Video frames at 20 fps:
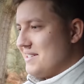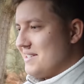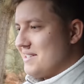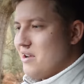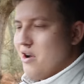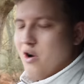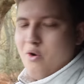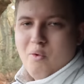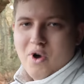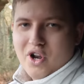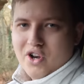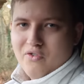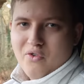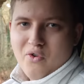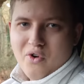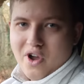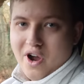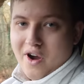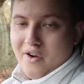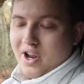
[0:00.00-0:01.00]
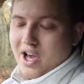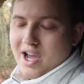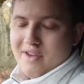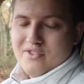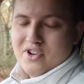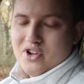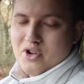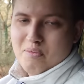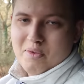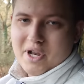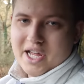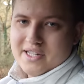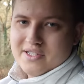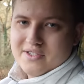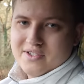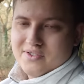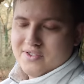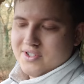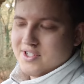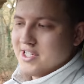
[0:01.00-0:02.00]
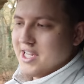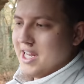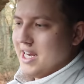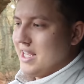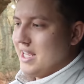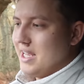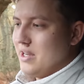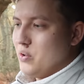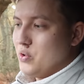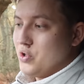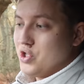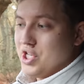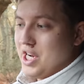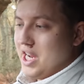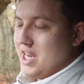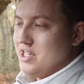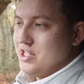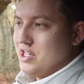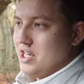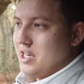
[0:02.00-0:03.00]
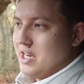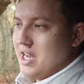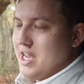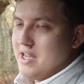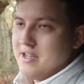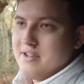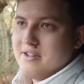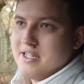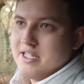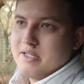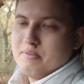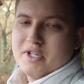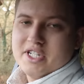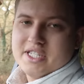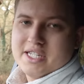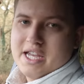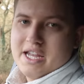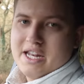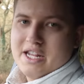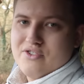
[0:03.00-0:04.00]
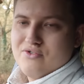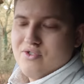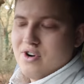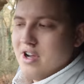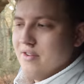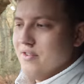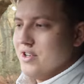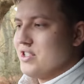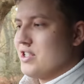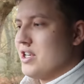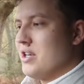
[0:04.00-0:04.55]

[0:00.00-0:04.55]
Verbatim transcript: It's a wonderful car and I have no plans on selling it or changing it as my daily driver.